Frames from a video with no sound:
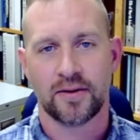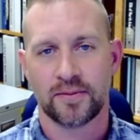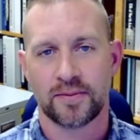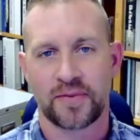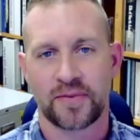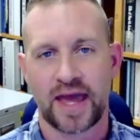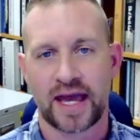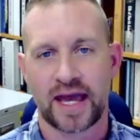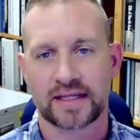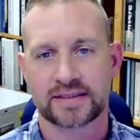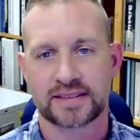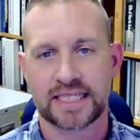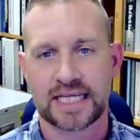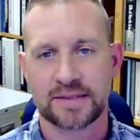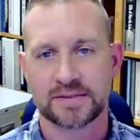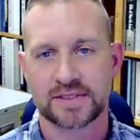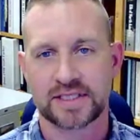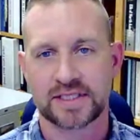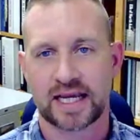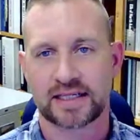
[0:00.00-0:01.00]
know, that
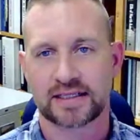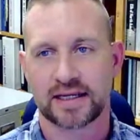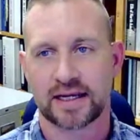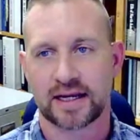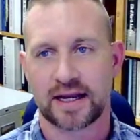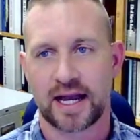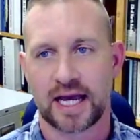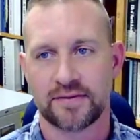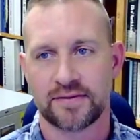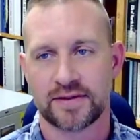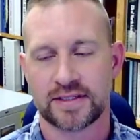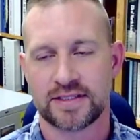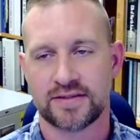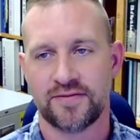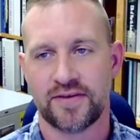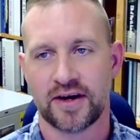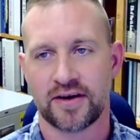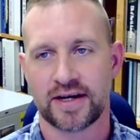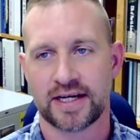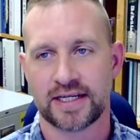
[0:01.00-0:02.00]
seems like kind of a
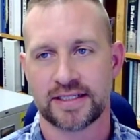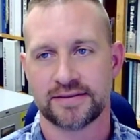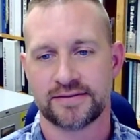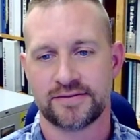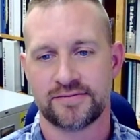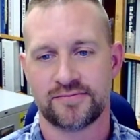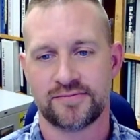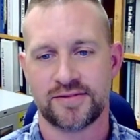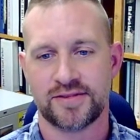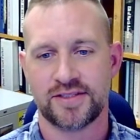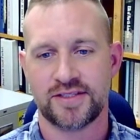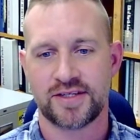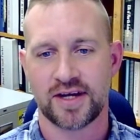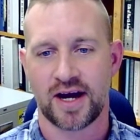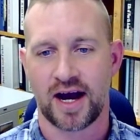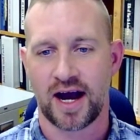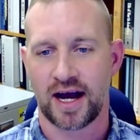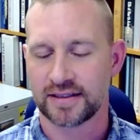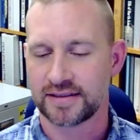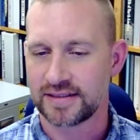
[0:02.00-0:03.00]
very
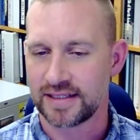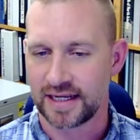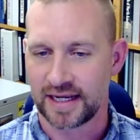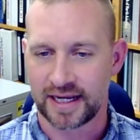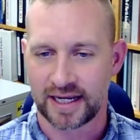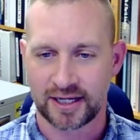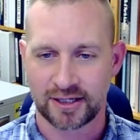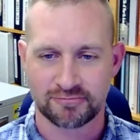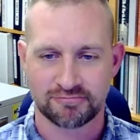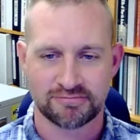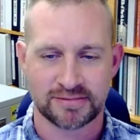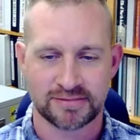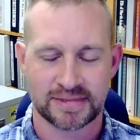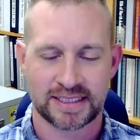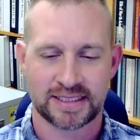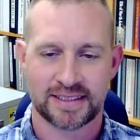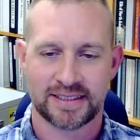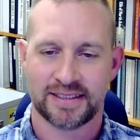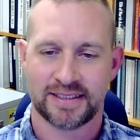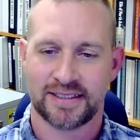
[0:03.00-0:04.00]
daunting,
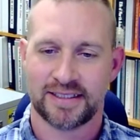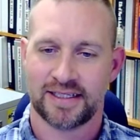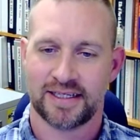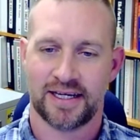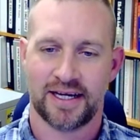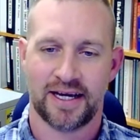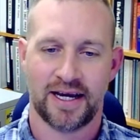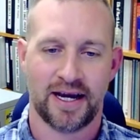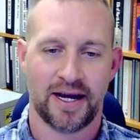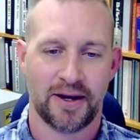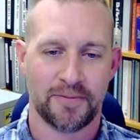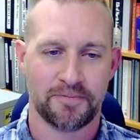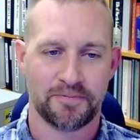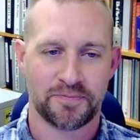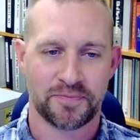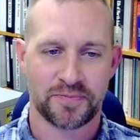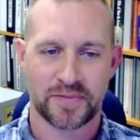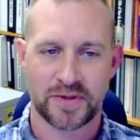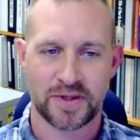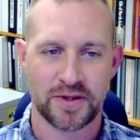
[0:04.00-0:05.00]
um,
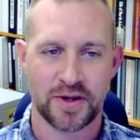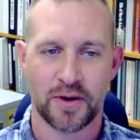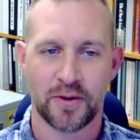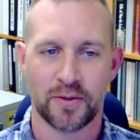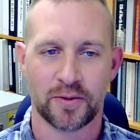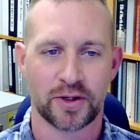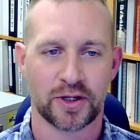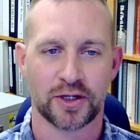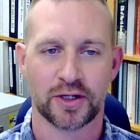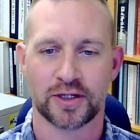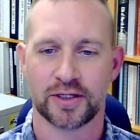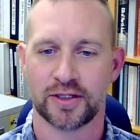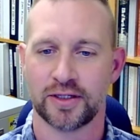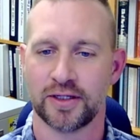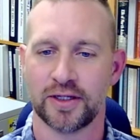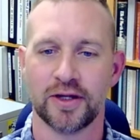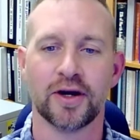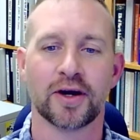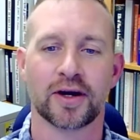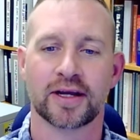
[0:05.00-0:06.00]
no good
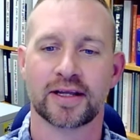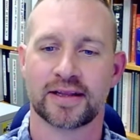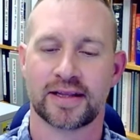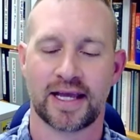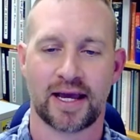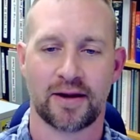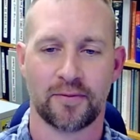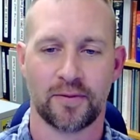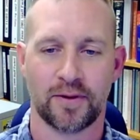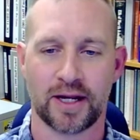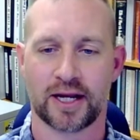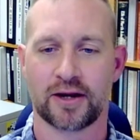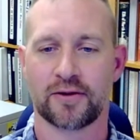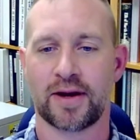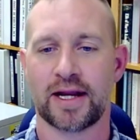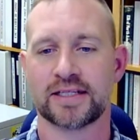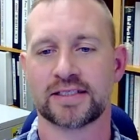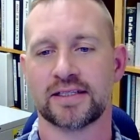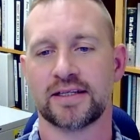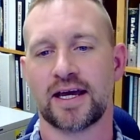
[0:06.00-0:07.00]
look that really
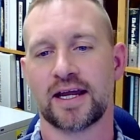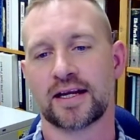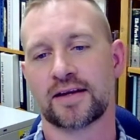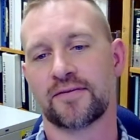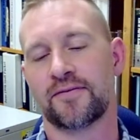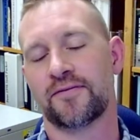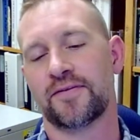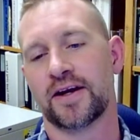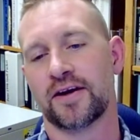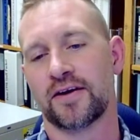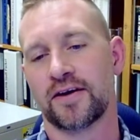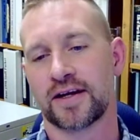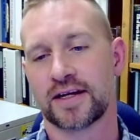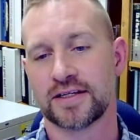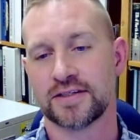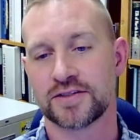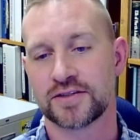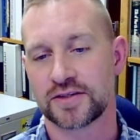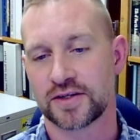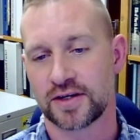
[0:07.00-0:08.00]
creates a lot of fear and
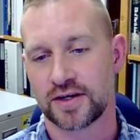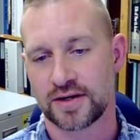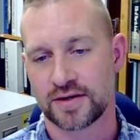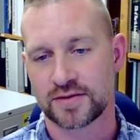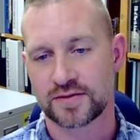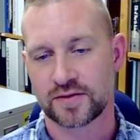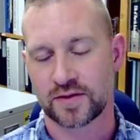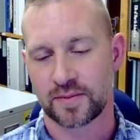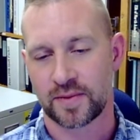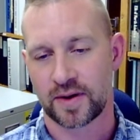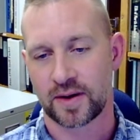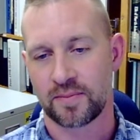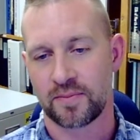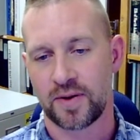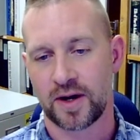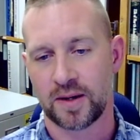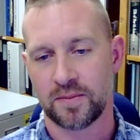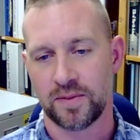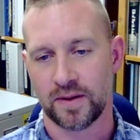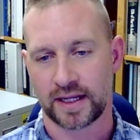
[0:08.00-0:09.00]
concerns from our
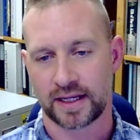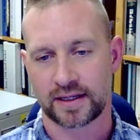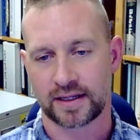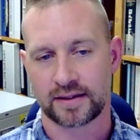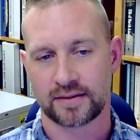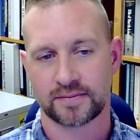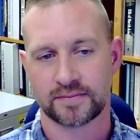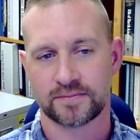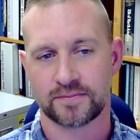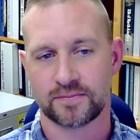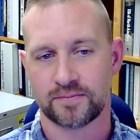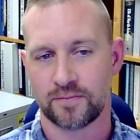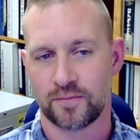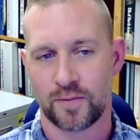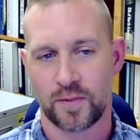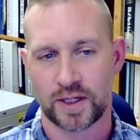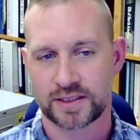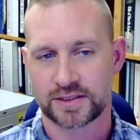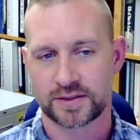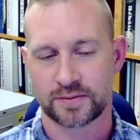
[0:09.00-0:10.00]
public.
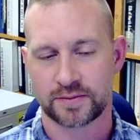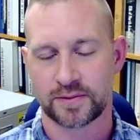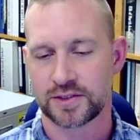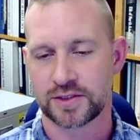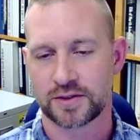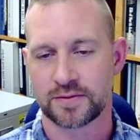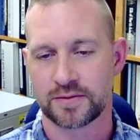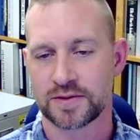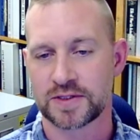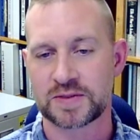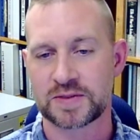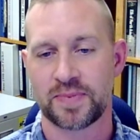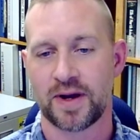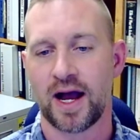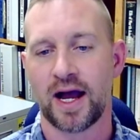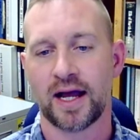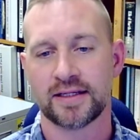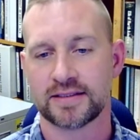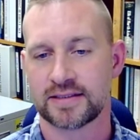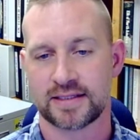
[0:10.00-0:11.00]
What's what's your
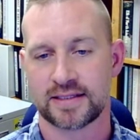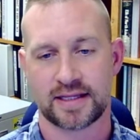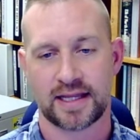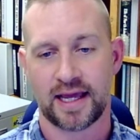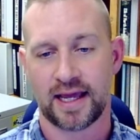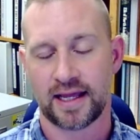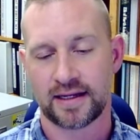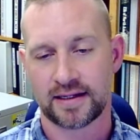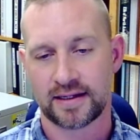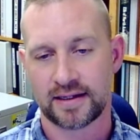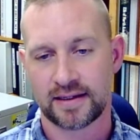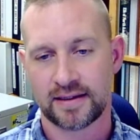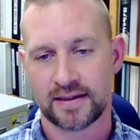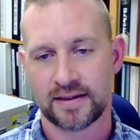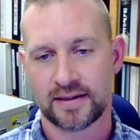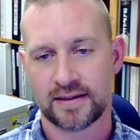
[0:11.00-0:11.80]
response to that?